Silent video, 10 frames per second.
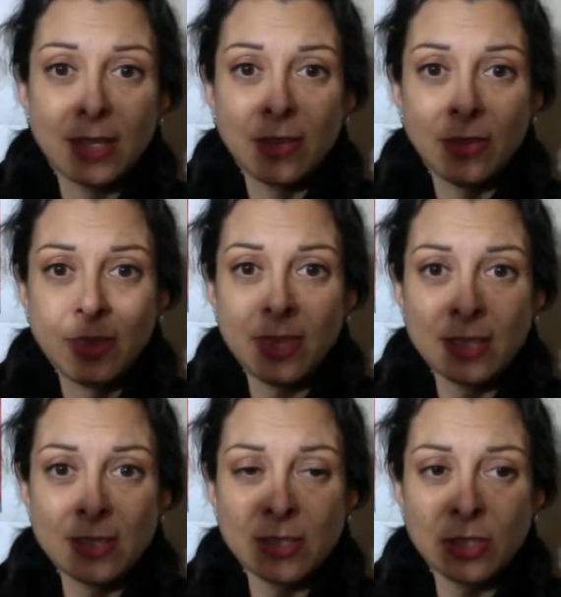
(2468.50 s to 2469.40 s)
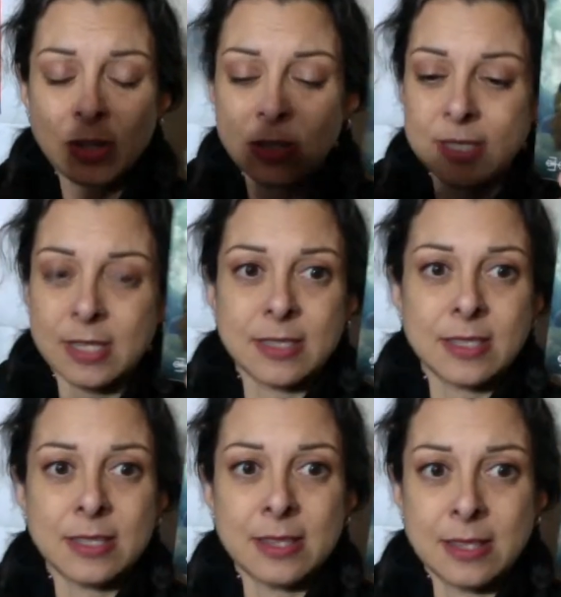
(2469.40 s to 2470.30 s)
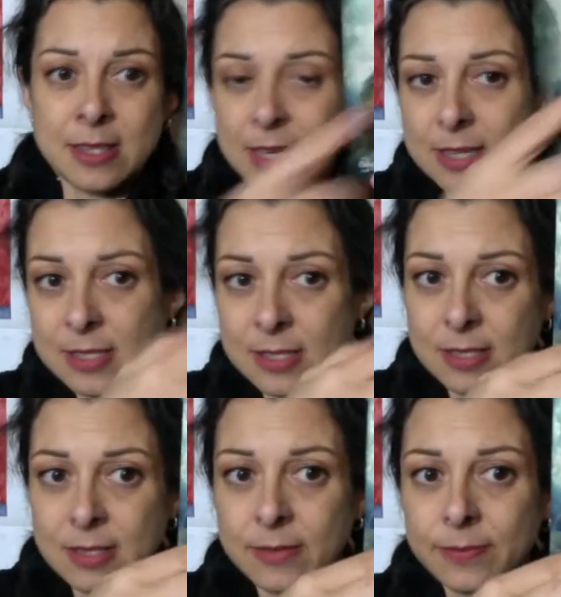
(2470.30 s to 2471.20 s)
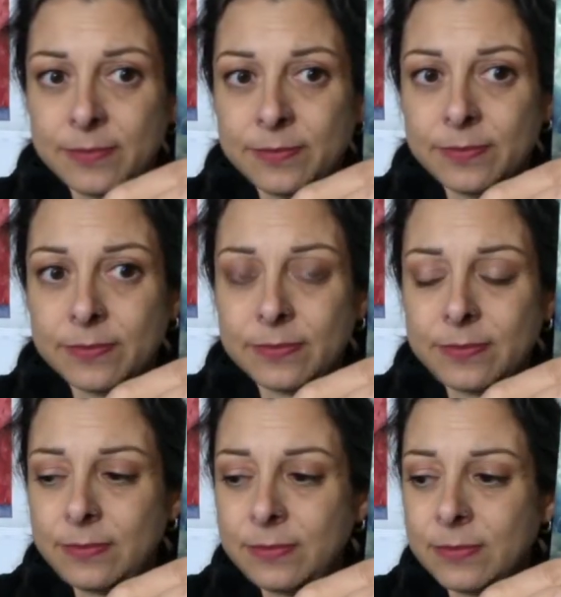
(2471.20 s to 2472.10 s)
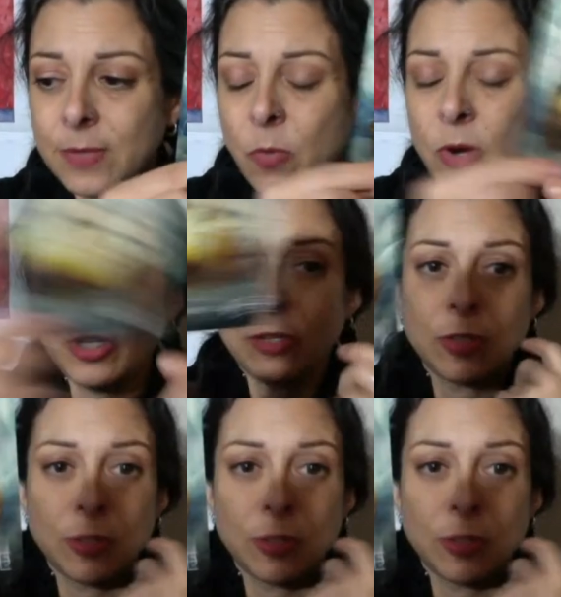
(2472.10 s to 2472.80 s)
this turns into this, where you two